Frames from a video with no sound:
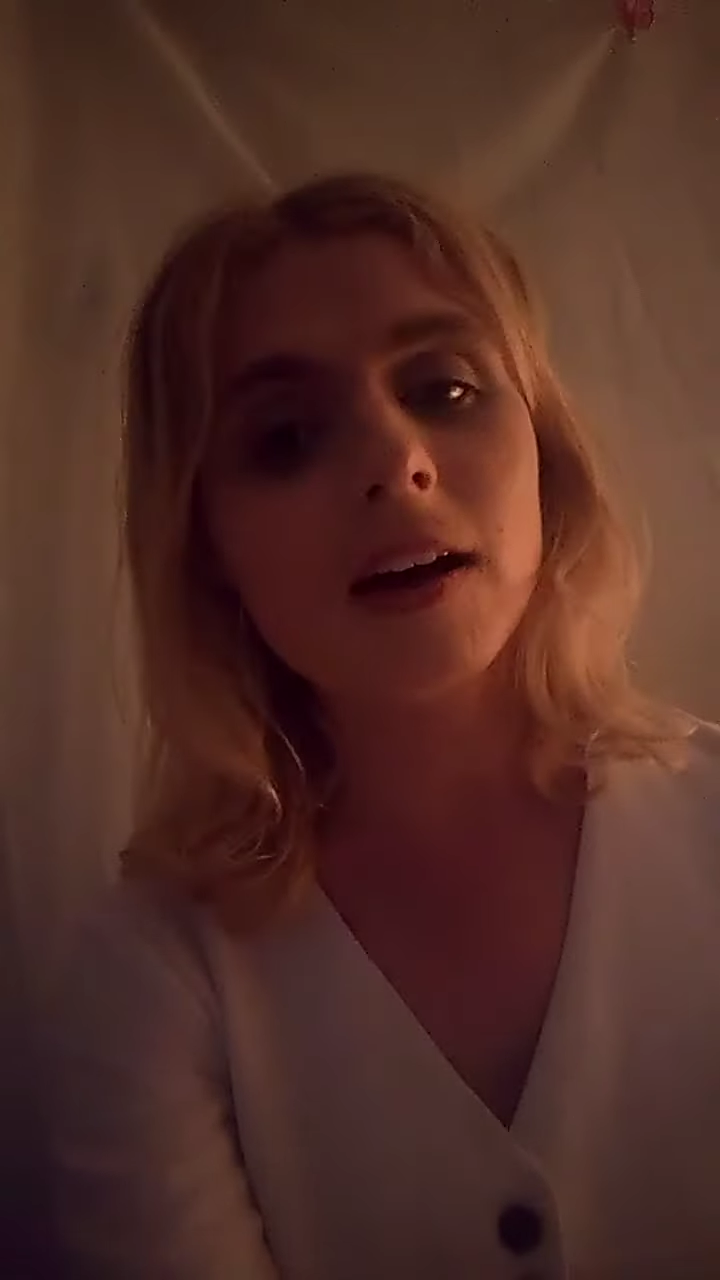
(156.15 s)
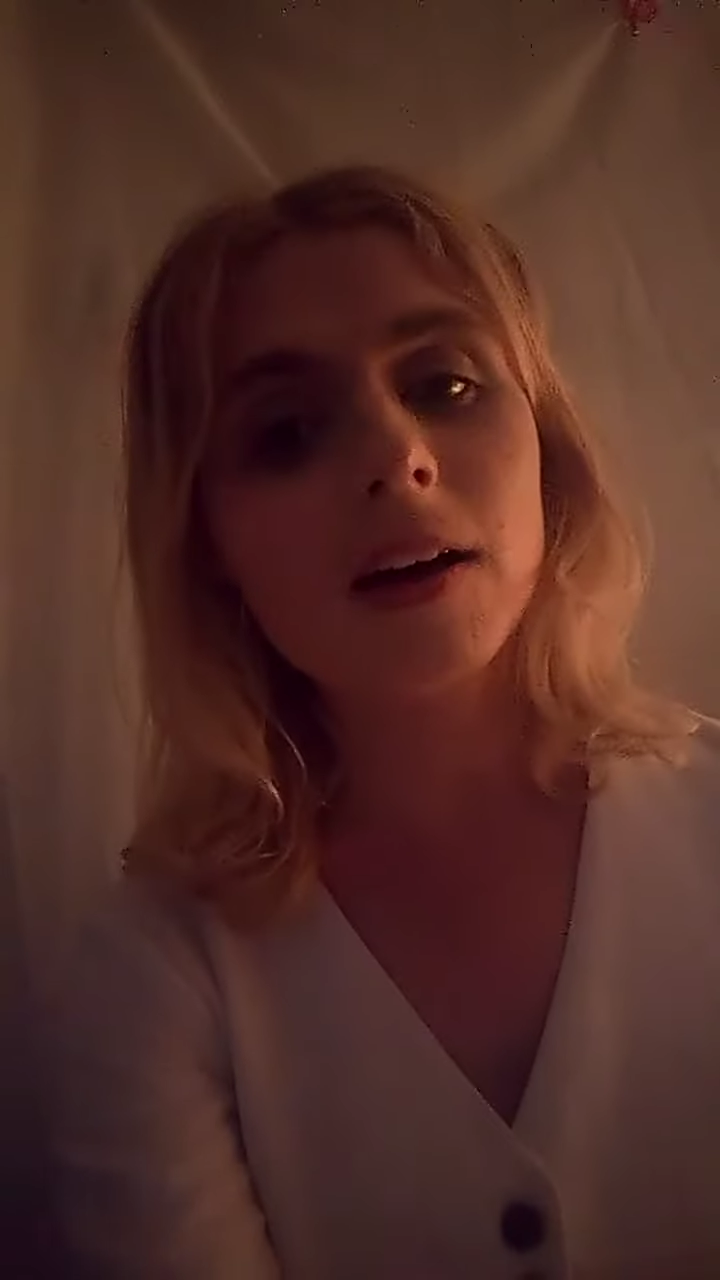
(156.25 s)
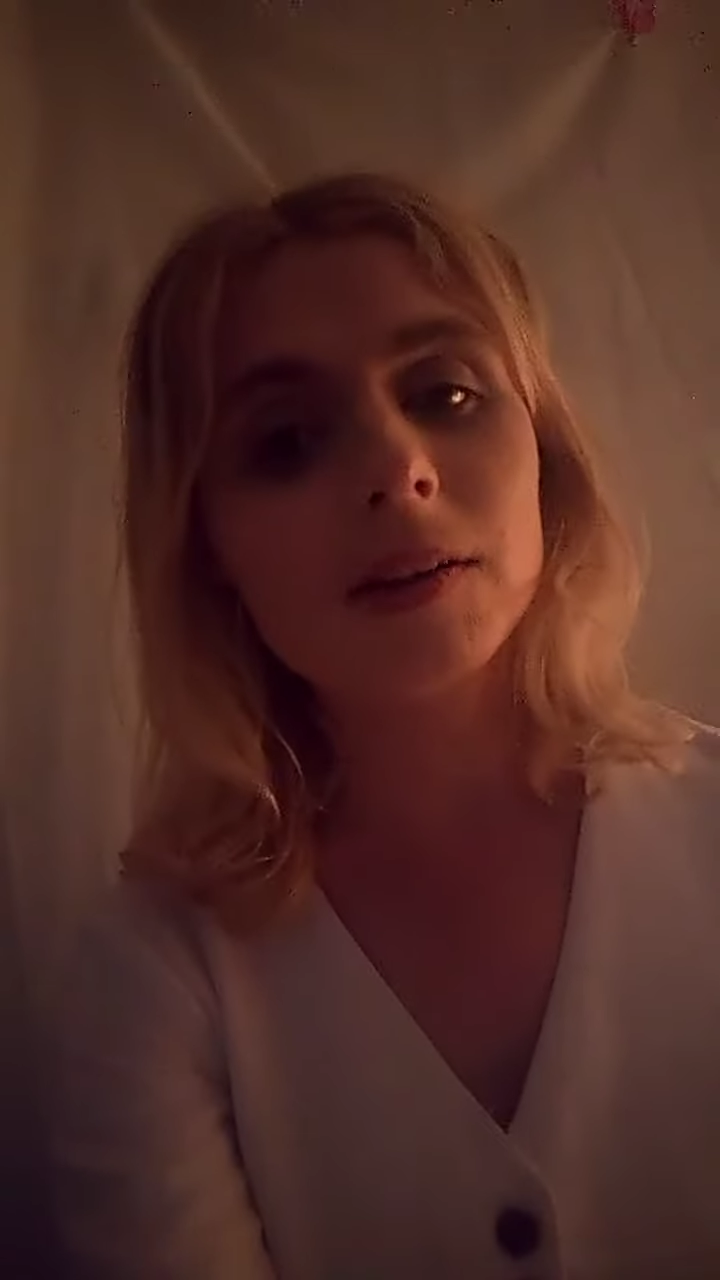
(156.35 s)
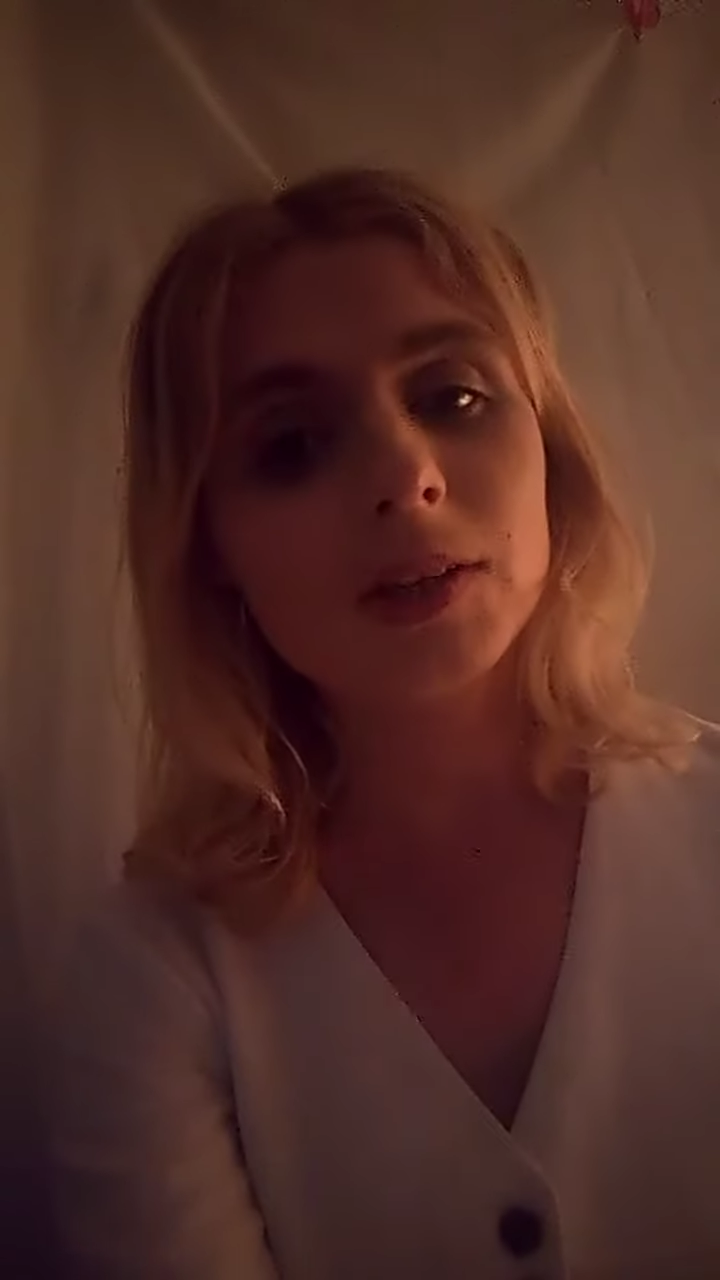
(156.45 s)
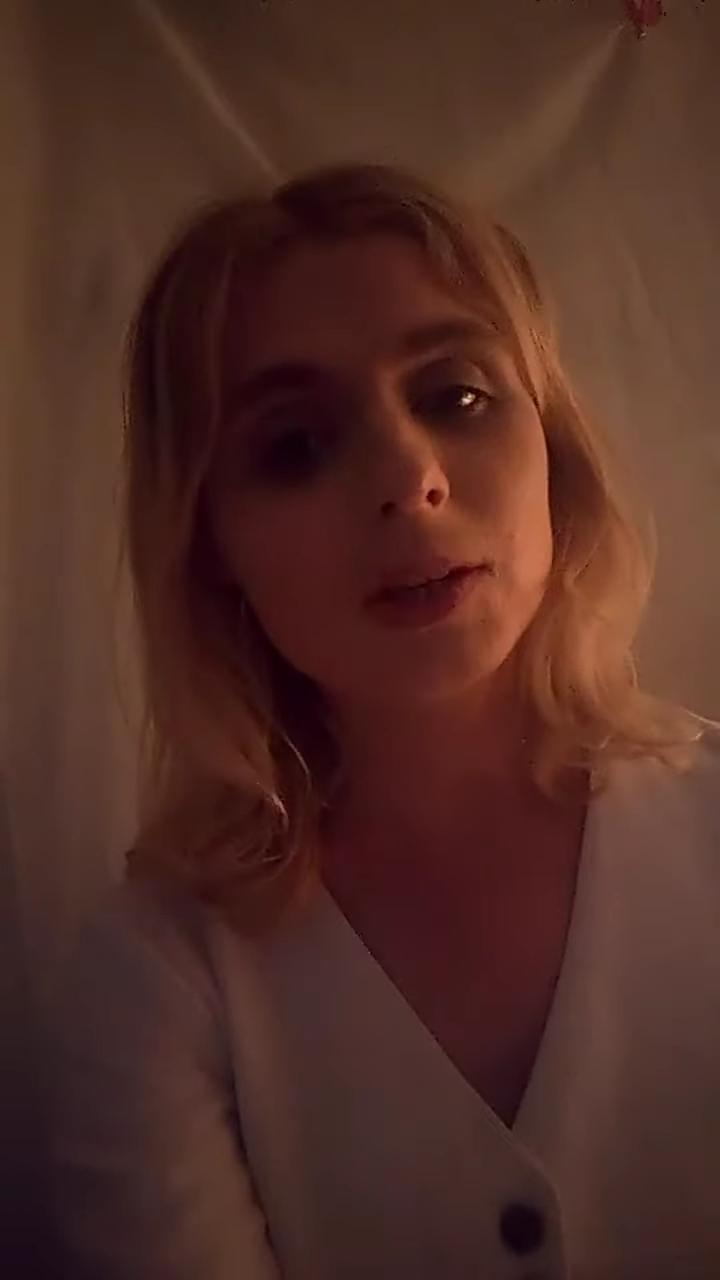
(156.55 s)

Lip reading: on